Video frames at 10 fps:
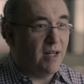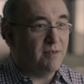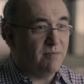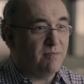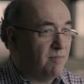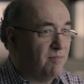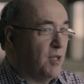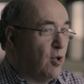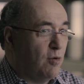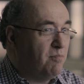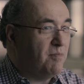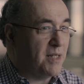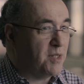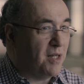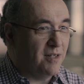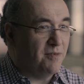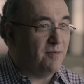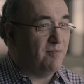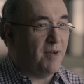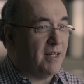And, you know, that's kind of,
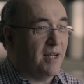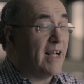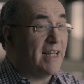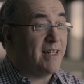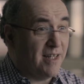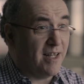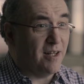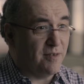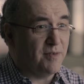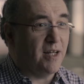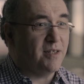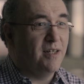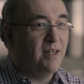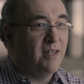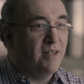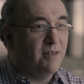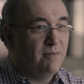I, I get a kick out of that.